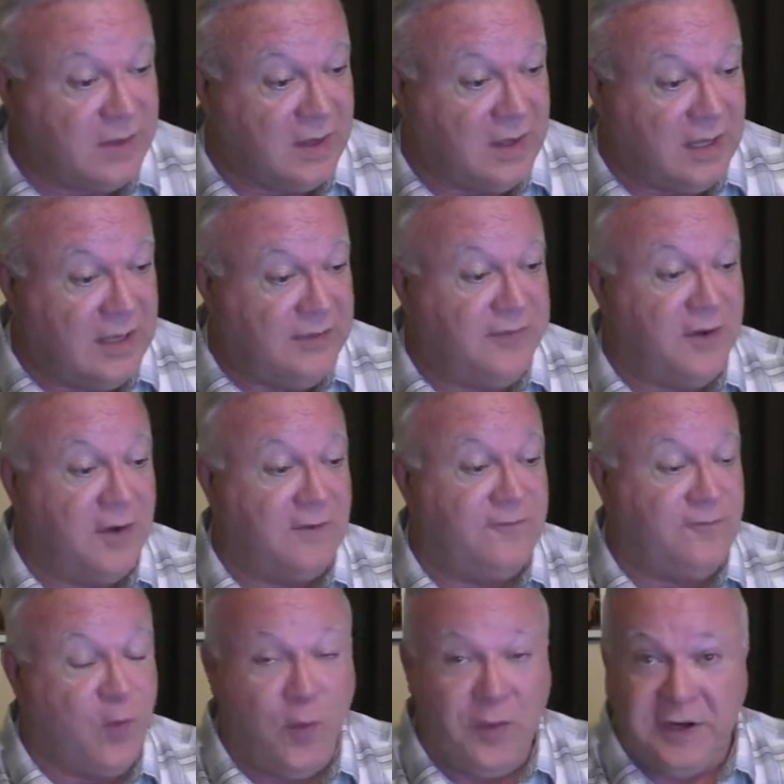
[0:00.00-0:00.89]
in their
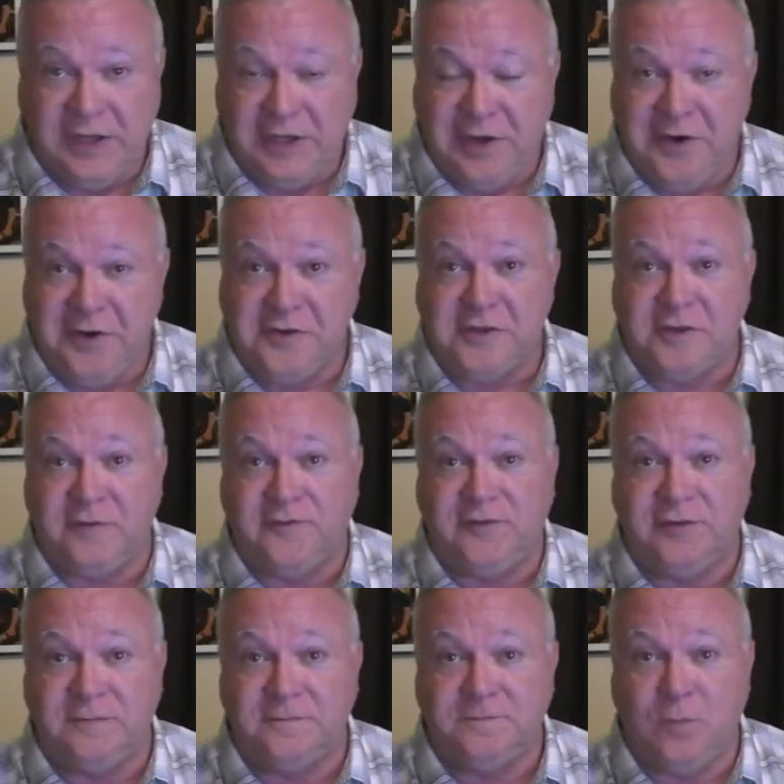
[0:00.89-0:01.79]
40 years
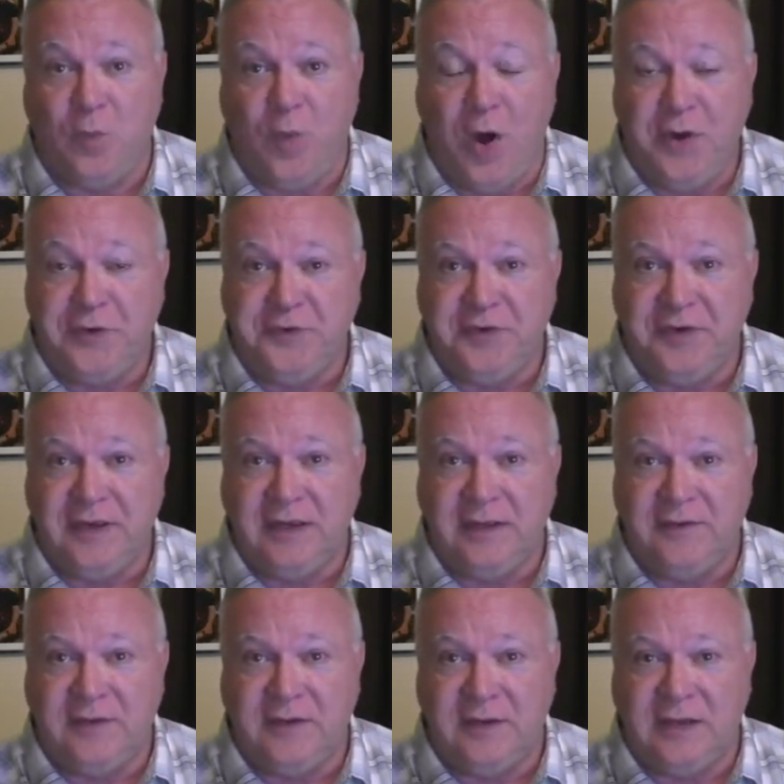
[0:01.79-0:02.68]
of wandering
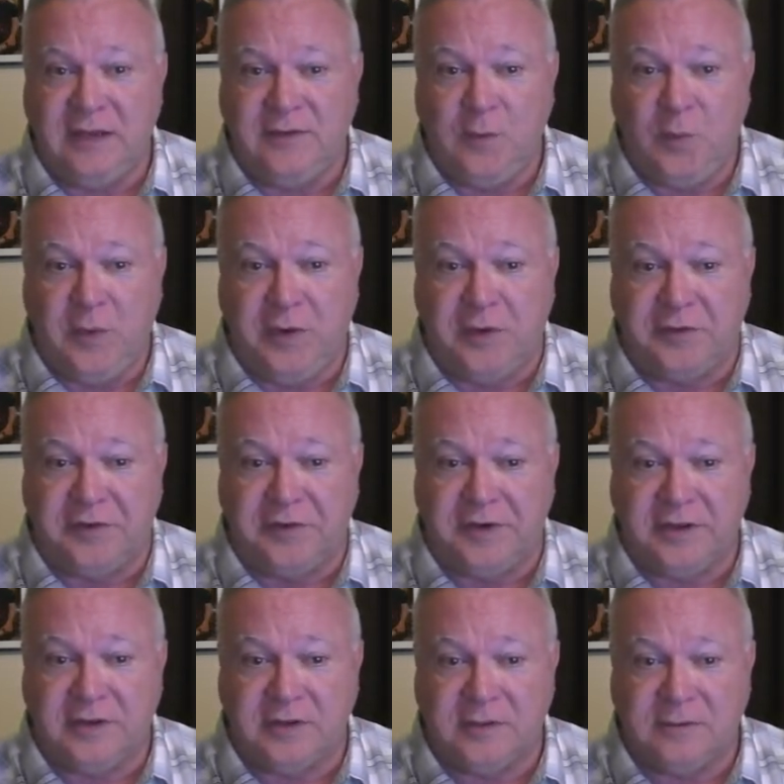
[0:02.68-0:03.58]
in the, in the
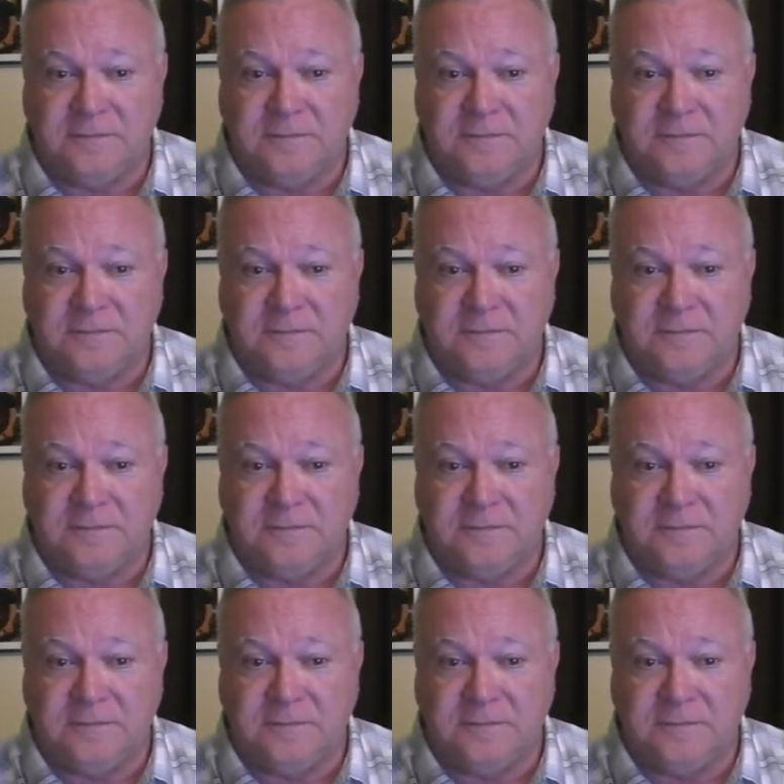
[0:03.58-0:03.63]
wilderness.